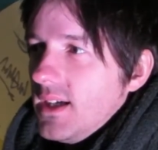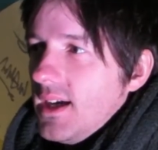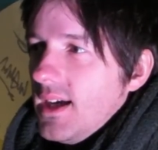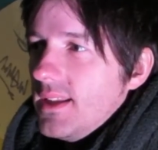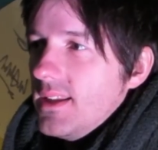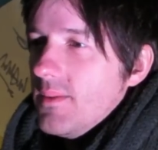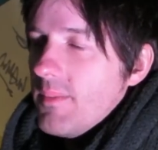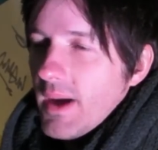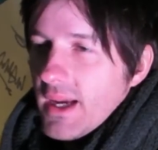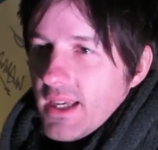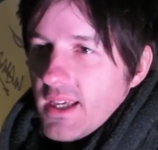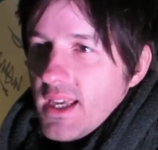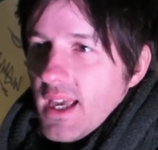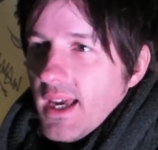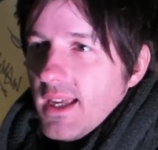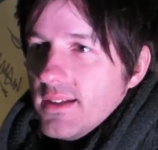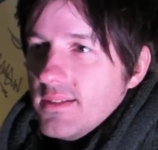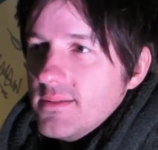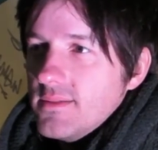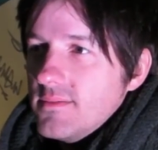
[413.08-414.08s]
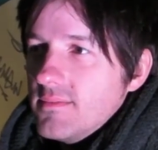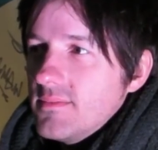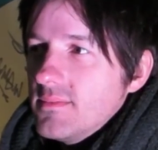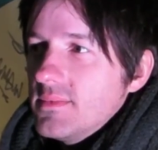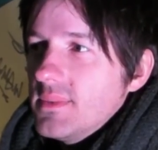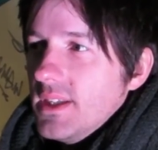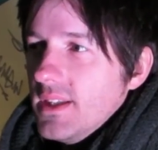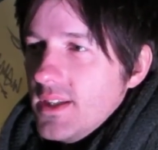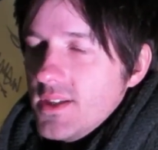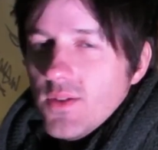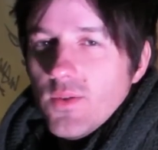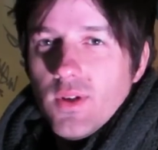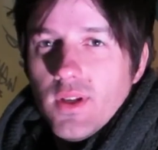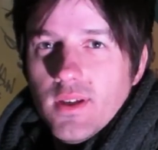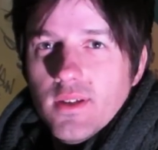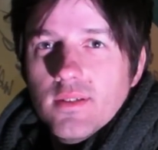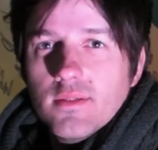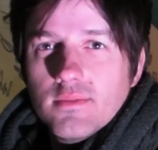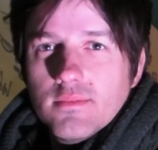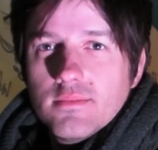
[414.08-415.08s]
and they're back again, and they're doing
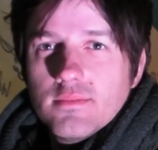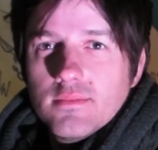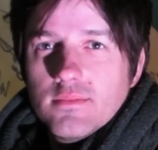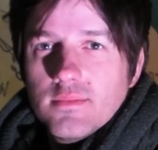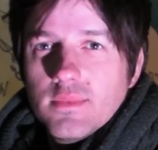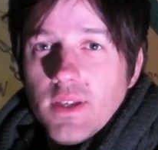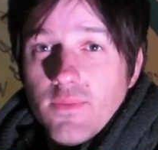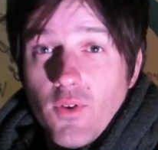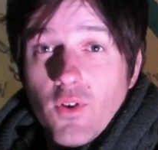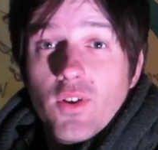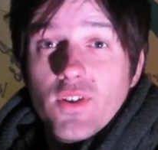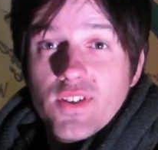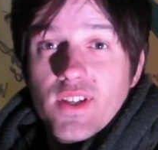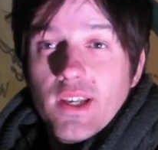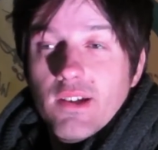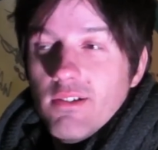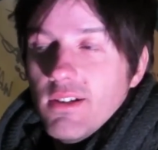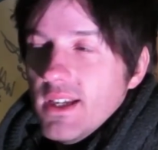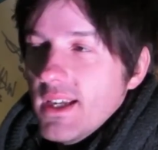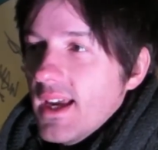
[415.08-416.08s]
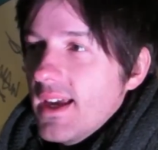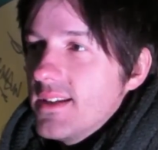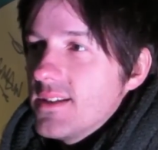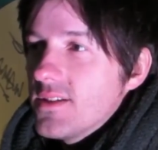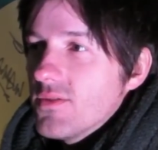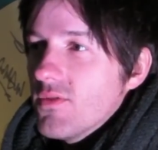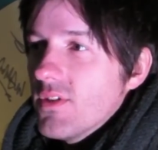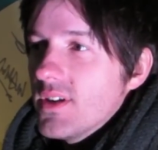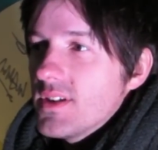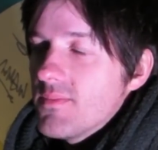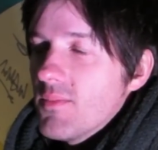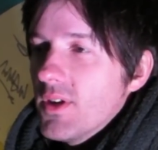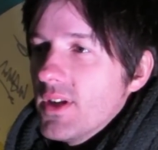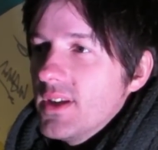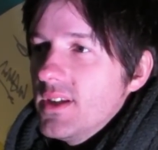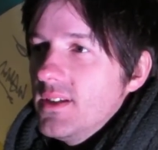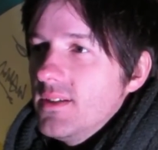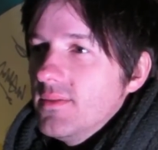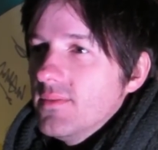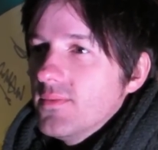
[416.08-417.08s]
it. They're volunteering again to raise
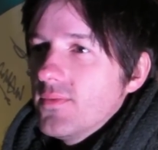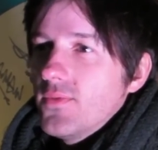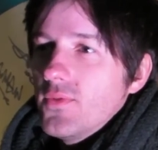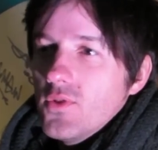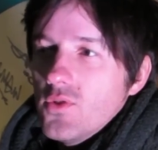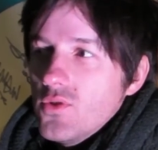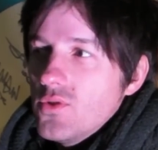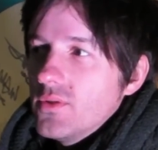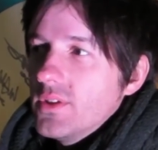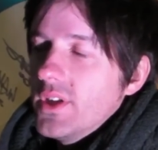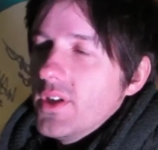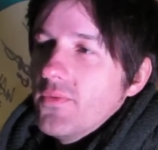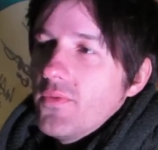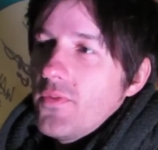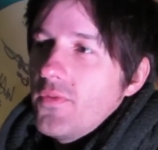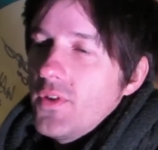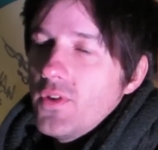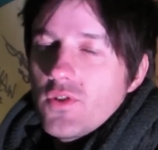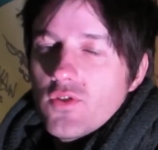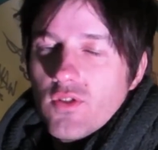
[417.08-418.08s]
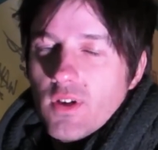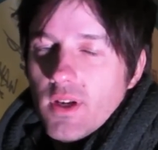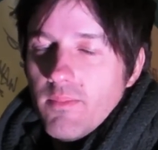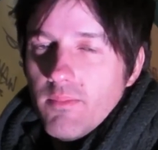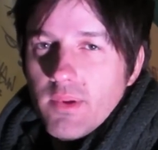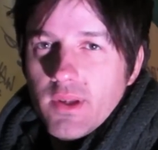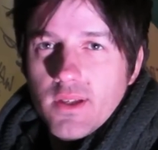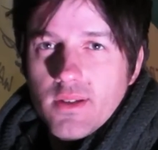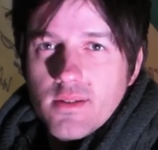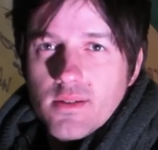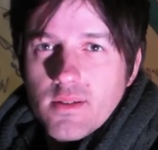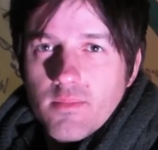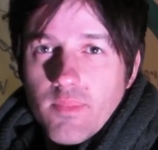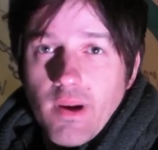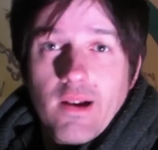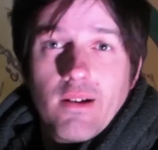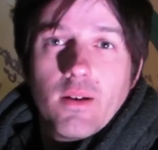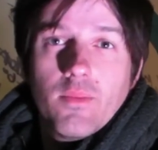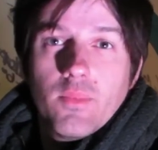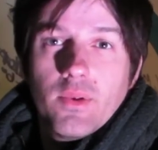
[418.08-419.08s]
money for future Olympians and
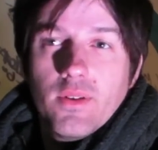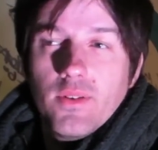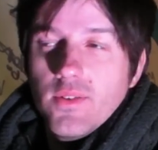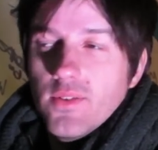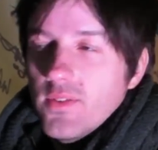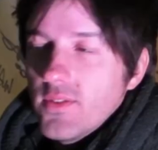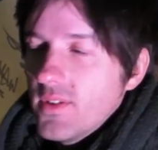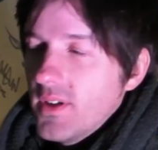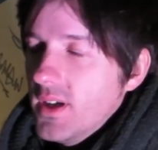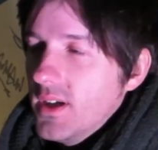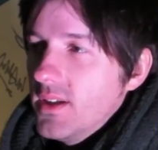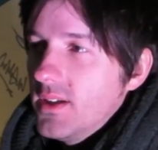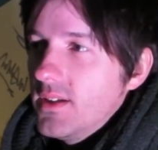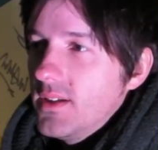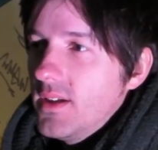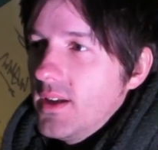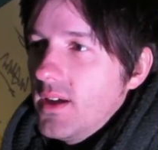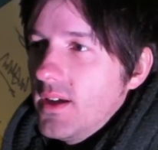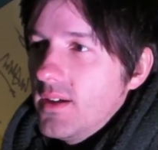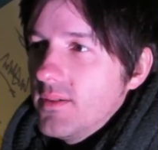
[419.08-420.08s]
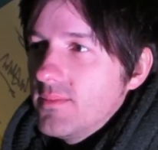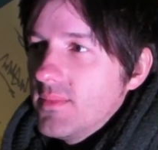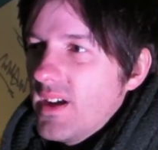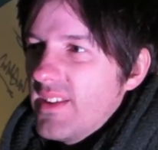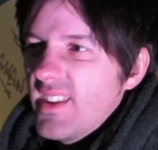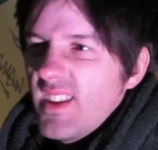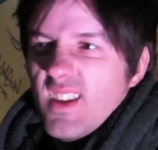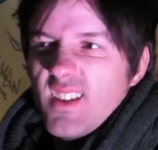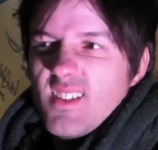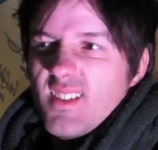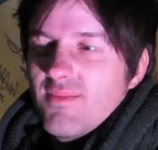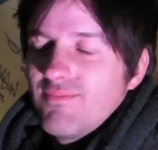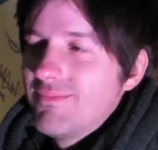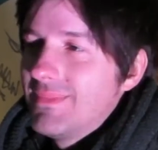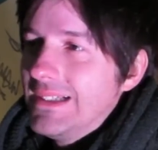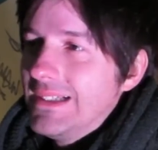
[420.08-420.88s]
Paralympians, and I think that's